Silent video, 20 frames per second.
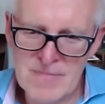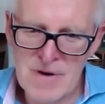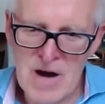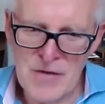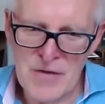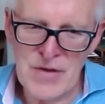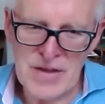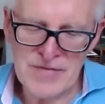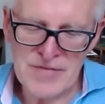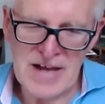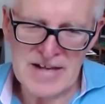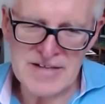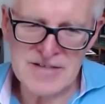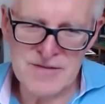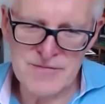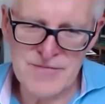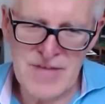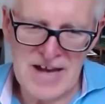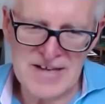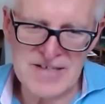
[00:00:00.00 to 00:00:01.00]
I think
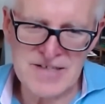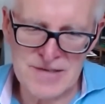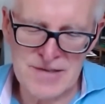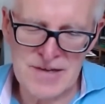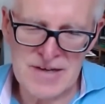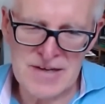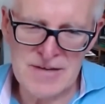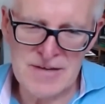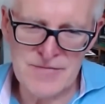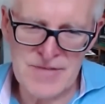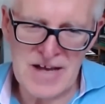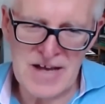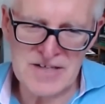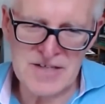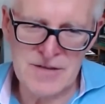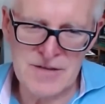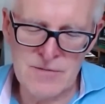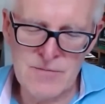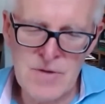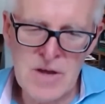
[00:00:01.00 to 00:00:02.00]
that's that's the
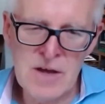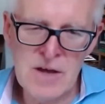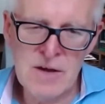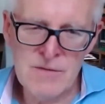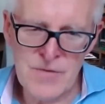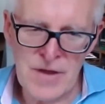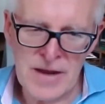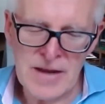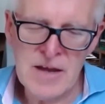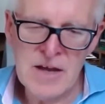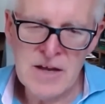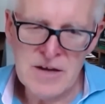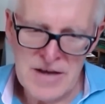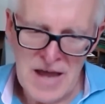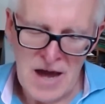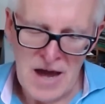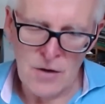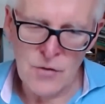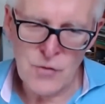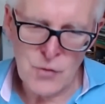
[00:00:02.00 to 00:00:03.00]
that's the thing.
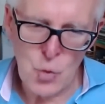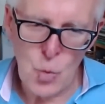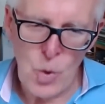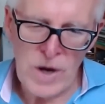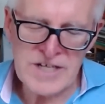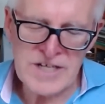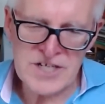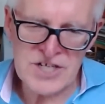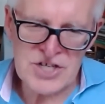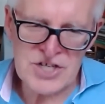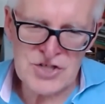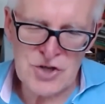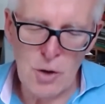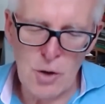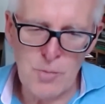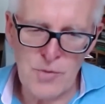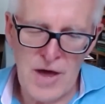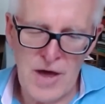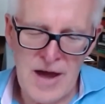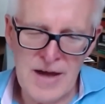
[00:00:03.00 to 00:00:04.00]
Now, the way to
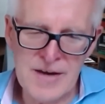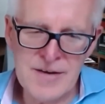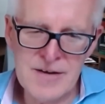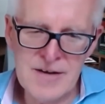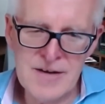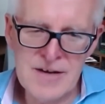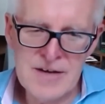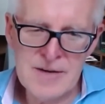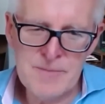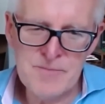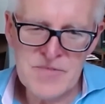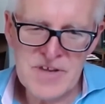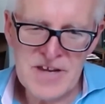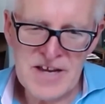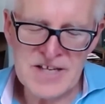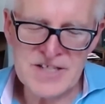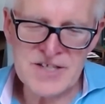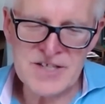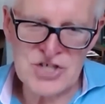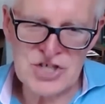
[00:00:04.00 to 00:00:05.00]
stop that
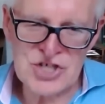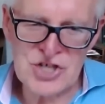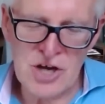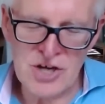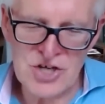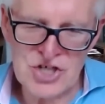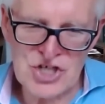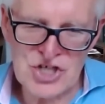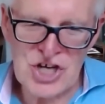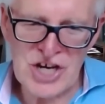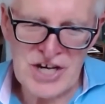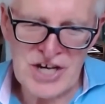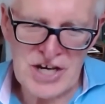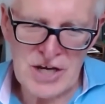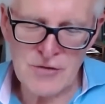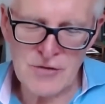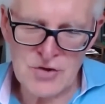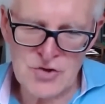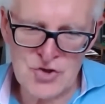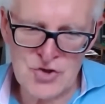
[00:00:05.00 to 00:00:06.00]
is to start
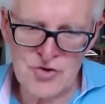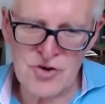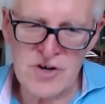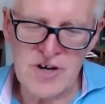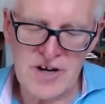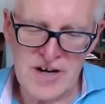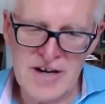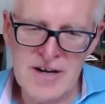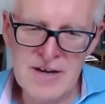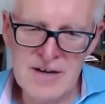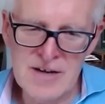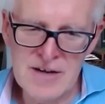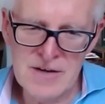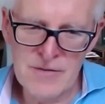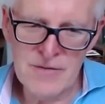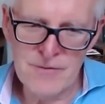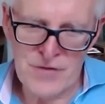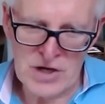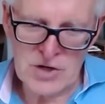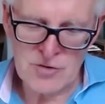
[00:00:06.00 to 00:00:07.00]
shaking the tree
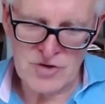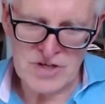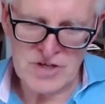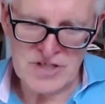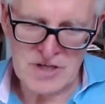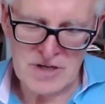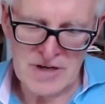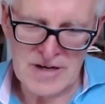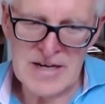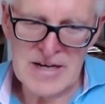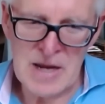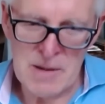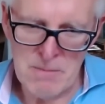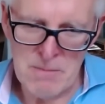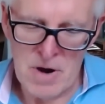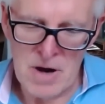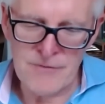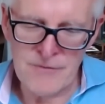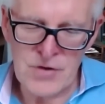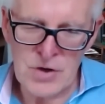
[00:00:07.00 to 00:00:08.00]
vigorously, in
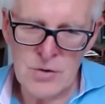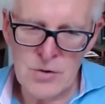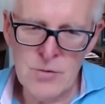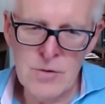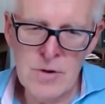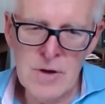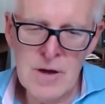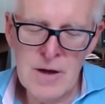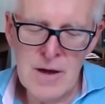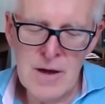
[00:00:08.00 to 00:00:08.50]
my view,